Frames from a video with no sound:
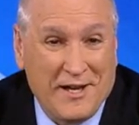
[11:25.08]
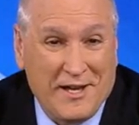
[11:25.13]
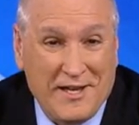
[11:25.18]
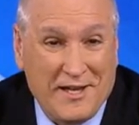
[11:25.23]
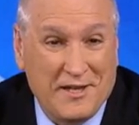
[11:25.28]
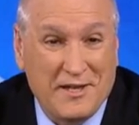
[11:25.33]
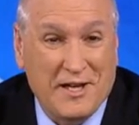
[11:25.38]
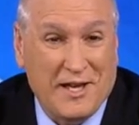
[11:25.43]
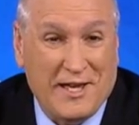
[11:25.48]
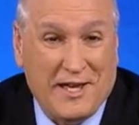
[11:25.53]

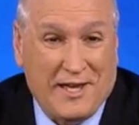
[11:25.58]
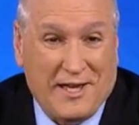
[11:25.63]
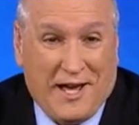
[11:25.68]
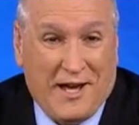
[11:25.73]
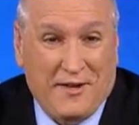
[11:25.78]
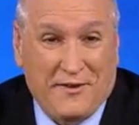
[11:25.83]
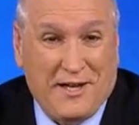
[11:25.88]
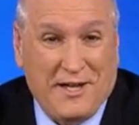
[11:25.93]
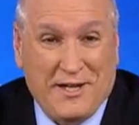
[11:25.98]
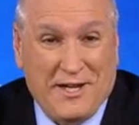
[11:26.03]

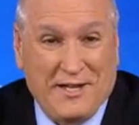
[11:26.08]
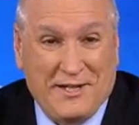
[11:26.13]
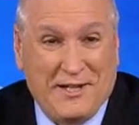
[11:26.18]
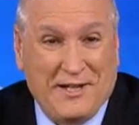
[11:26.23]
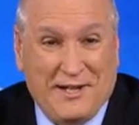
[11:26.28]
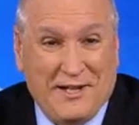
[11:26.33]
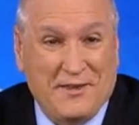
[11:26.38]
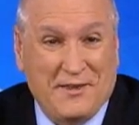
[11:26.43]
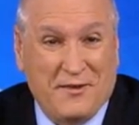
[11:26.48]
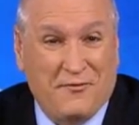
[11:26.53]

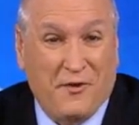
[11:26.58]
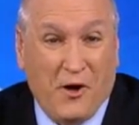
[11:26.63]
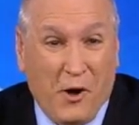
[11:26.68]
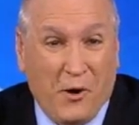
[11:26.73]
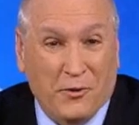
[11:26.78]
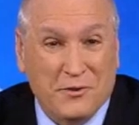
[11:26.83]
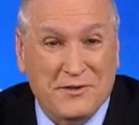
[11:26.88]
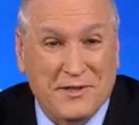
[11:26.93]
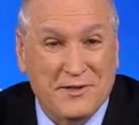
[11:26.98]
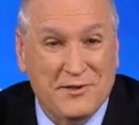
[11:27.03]
ended in the
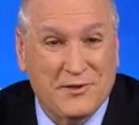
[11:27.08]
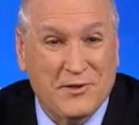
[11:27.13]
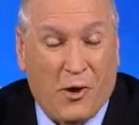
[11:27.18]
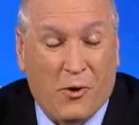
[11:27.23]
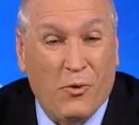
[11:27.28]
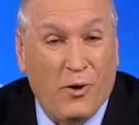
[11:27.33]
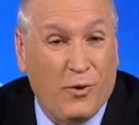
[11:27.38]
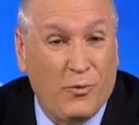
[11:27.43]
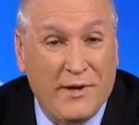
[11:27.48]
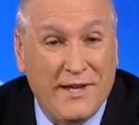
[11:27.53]
vote.
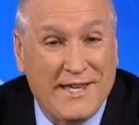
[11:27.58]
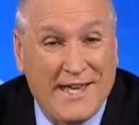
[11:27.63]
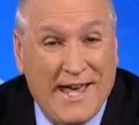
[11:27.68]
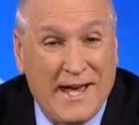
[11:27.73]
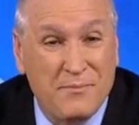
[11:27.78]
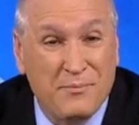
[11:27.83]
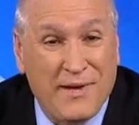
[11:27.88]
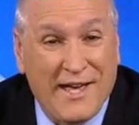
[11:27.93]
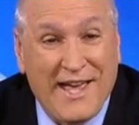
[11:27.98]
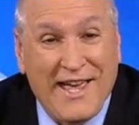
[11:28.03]
So we
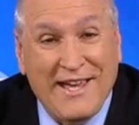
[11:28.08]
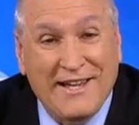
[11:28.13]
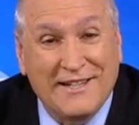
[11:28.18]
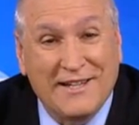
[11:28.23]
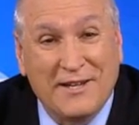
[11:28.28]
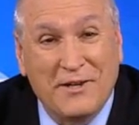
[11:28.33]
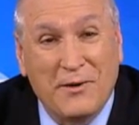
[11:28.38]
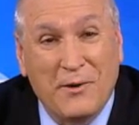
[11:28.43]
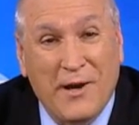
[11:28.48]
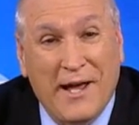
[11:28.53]

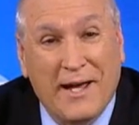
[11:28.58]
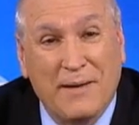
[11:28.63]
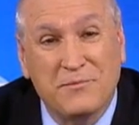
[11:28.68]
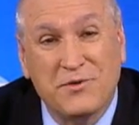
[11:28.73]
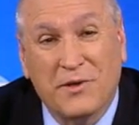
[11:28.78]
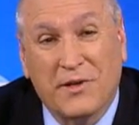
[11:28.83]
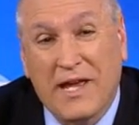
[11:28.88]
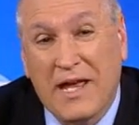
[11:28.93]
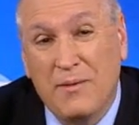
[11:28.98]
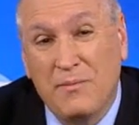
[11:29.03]
campaigned in New
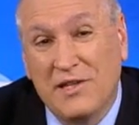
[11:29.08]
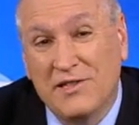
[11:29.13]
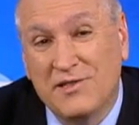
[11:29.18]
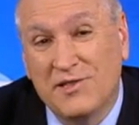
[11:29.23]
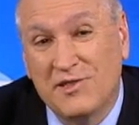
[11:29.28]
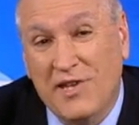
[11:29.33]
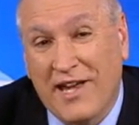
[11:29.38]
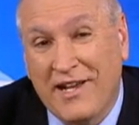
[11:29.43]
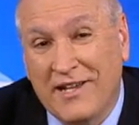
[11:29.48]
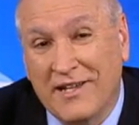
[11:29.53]
Hampshire, came in
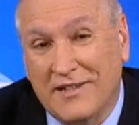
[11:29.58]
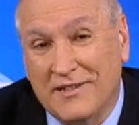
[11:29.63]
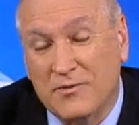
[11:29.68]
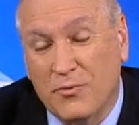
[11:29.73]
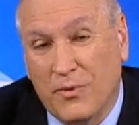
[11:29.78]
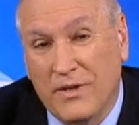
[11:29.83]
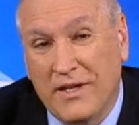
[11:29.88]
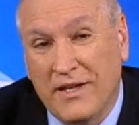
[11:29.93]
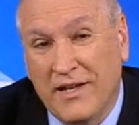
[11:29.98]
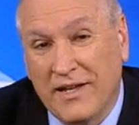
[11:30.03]
second.
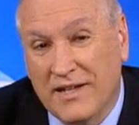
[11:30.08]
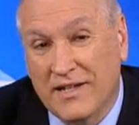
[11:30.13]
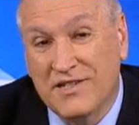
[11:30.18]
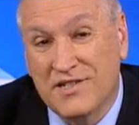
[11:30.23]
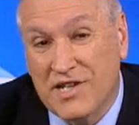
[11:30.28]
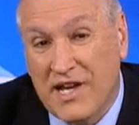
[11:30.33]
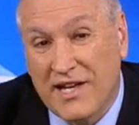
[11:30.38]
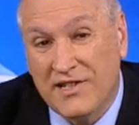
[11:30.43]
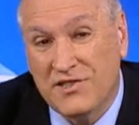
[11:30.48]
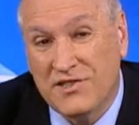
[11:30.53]
We
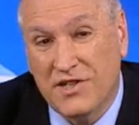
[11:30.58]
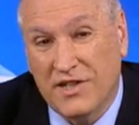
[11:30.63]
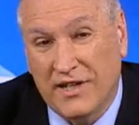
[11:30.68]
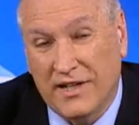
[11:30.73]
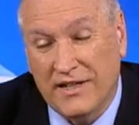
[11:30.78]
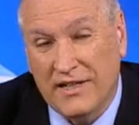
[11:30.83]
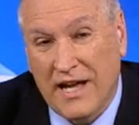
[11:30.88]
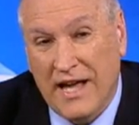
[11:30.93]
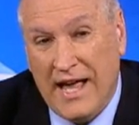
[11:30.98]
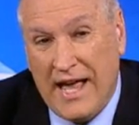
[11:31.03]
contested
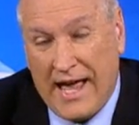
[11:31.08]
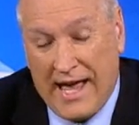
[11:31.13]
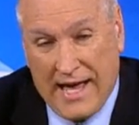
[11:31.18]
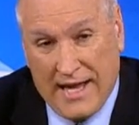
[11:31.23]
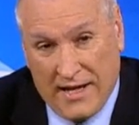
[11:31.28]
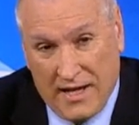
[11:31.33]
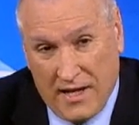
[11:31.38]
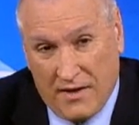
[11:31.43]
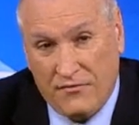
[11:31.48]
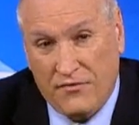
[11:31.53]
it.
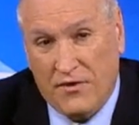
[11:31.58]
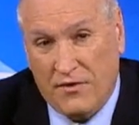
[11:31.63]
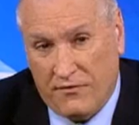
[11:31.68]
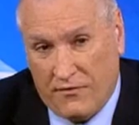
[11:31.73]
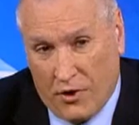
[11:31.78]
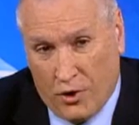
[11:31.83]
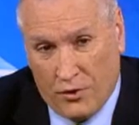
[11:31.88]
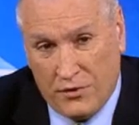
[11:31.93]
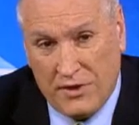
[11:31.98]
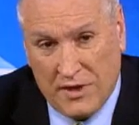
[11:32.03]
And if the
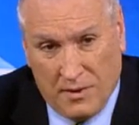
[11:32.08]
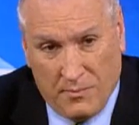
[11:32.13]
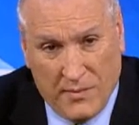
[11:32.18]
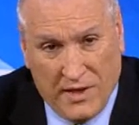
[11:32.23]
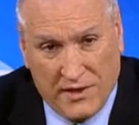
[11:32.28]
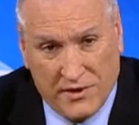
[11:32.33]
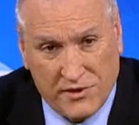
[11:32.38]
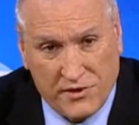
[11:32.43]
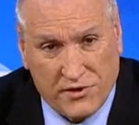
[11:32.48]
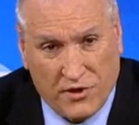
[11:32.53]
vote in
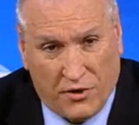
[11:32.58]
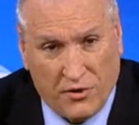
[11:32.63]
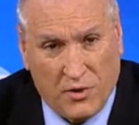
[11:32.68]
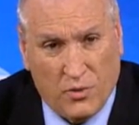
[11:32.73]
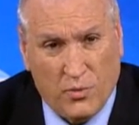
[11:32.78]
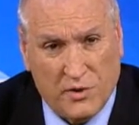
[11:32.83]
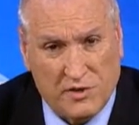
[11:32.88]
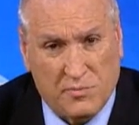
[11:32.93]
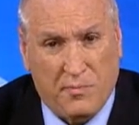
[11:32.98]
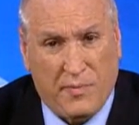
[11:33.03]

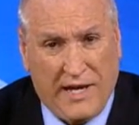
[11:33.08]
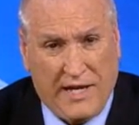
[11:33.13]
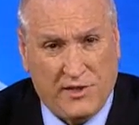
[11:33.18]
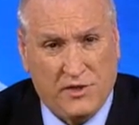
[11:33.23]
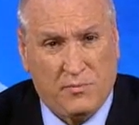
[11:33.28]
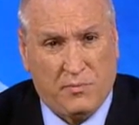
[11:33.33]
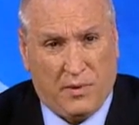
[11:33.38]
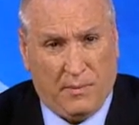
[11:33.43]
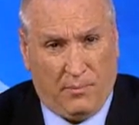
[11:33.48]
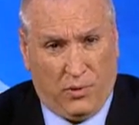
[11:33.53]
Minnesota was
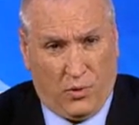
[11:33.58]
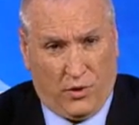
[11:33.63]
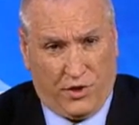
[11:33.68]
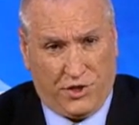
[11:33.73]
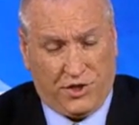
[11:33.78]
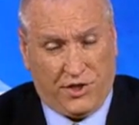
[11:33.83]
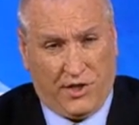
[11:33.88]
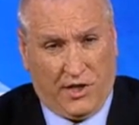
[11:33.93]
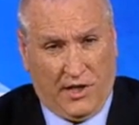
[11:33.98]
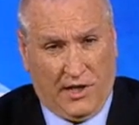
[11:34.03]
based
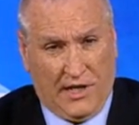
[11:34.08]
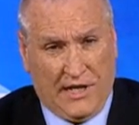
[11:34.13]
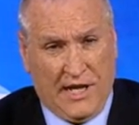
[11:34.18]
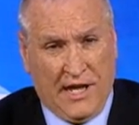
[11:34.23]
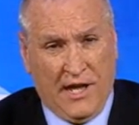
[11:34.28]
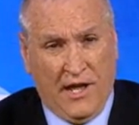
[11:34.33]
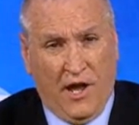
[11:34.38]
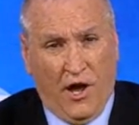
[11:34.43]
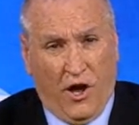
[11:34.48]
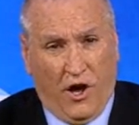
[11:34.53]

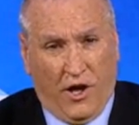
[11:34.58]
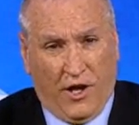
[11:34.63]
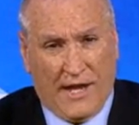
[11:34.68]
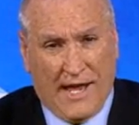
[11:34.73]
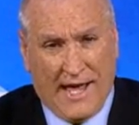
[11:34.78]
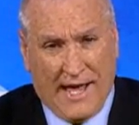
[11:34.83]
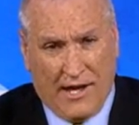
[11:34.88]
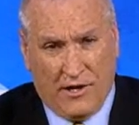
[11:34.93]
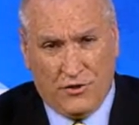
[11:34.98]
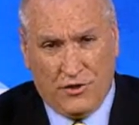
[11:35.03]
proportionally on
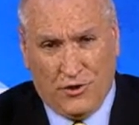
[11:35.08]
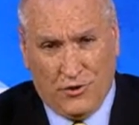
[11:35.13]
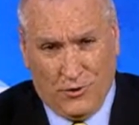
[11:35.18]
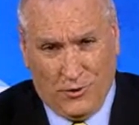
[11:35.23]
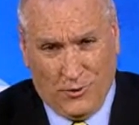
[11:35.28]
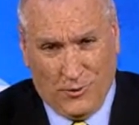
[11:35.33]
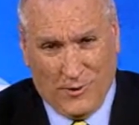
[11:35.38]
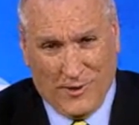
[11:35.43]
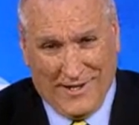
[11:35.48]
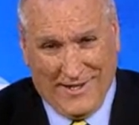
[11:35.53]
how
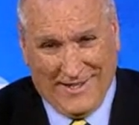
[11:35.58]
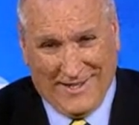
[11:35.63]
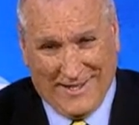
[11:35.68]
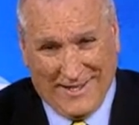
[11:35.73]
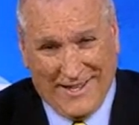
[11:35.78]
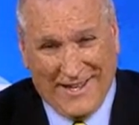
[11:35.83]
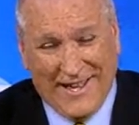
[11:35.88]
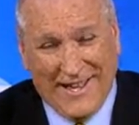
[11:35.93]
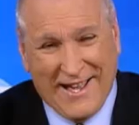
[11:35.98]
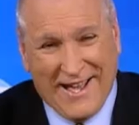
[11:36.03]
you
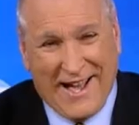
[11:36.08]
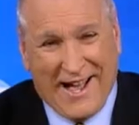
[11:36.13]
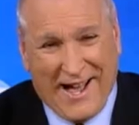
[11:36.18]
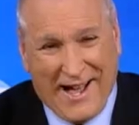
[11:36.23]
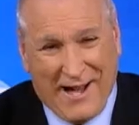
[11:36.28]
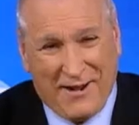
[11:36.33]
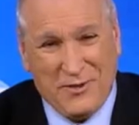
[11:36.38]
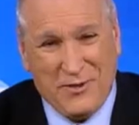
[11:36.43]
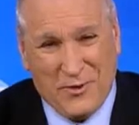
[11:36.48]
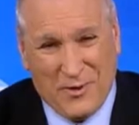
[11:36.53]

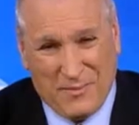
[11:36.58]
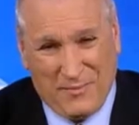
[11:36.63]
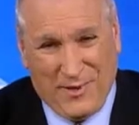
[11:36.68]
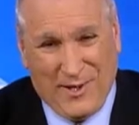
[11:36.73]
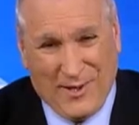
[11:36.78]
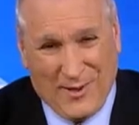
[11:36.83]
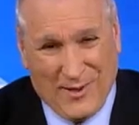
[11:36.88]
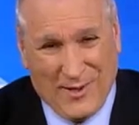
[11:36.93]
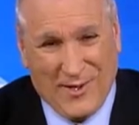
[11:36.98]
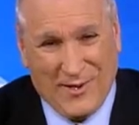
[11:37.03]

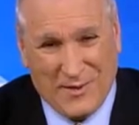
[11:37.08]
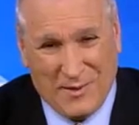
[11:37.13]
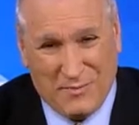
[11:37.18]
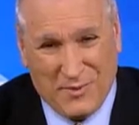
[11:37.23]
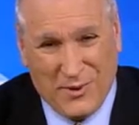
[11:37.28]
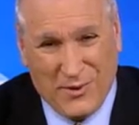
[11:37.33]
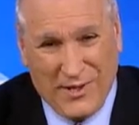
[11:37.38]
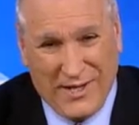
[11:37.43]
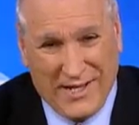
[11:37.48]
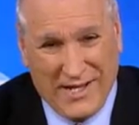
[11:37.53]
appeared in the
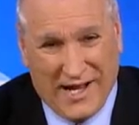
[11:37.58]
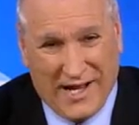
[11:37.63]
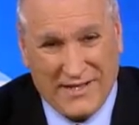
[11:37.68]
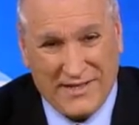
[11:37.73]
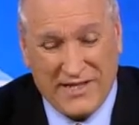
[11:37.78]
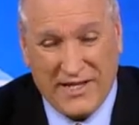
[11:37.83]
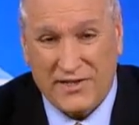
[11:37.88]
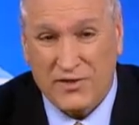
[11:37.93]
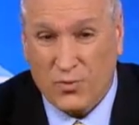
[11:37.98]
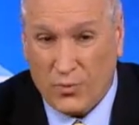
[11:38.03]
beauty
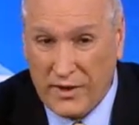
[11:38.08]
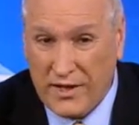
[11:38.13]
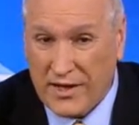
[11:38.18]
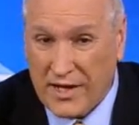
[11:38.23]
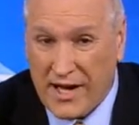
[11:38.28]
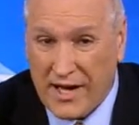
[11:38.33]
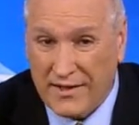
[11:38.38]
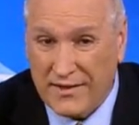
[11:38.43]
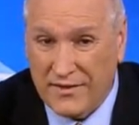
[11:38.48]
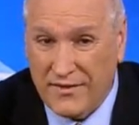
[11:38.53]
contest, we'd
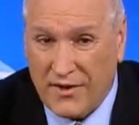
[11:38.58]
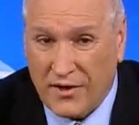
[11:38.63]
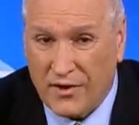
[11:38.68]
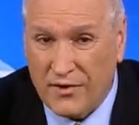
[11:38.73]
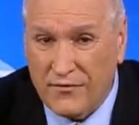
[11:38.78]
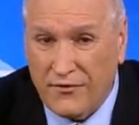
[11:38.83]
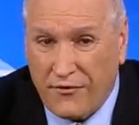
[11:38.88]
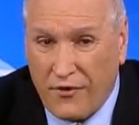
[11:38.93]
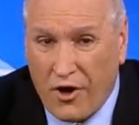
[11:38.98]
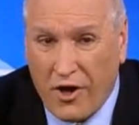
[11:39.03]
have gotten
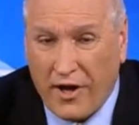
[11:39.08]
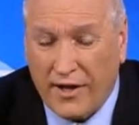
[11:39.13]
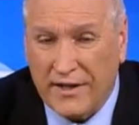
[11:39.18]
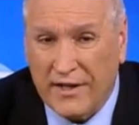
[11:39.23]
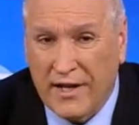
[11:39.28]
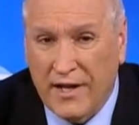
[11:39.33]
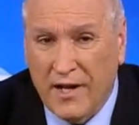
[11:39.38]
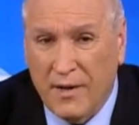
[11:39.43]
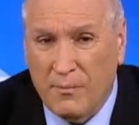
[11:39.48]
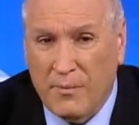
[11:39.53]
there and
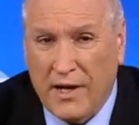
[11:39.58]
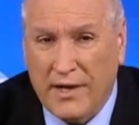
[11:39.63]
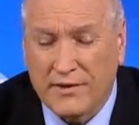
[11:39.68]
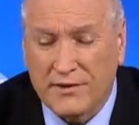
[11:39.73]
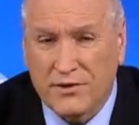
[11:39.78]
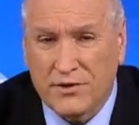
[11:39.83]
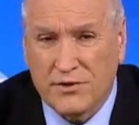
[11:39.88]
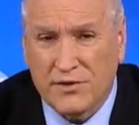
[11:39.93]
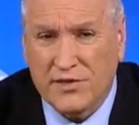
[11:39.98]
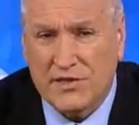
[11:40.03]
fought. But to